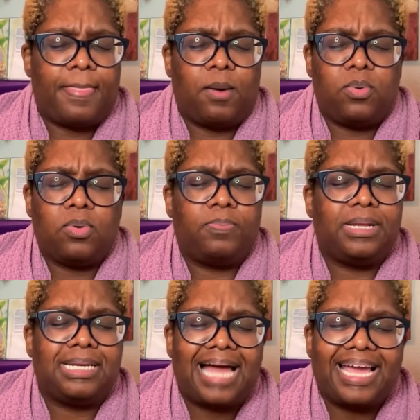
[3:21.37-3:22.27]
that we will be
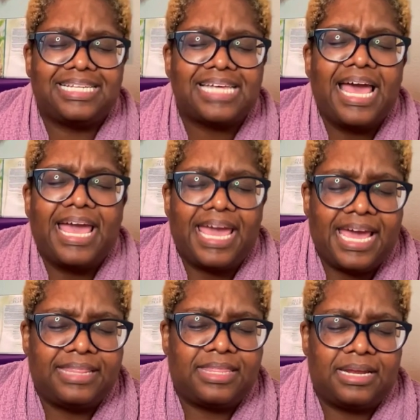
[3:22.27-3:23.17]
light
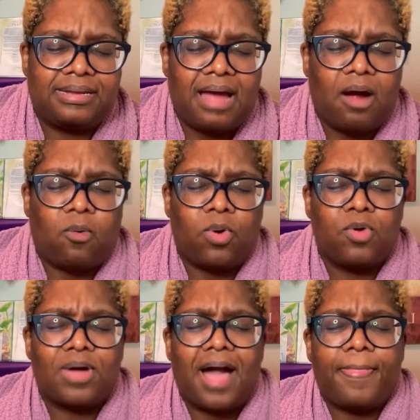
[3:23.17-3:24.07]
in the dark
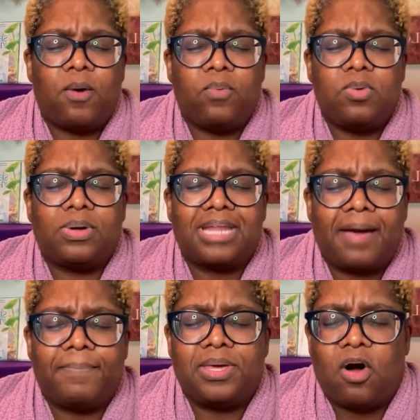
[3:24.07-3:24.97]
world, God, that we will
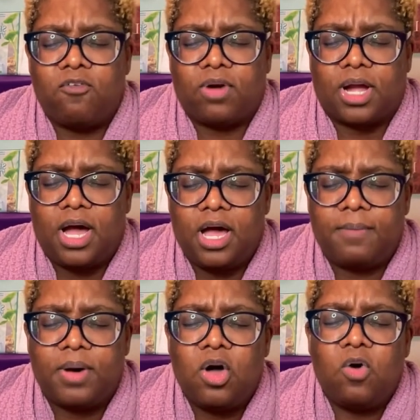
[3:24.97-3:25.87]
not be
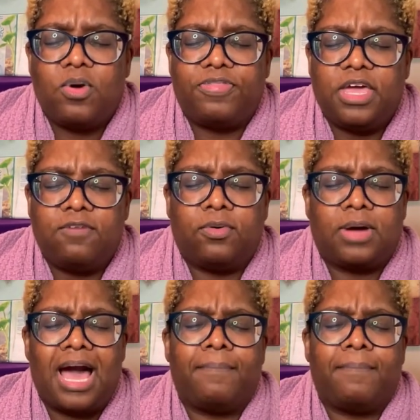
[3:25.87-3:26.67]
overcome with evil, God,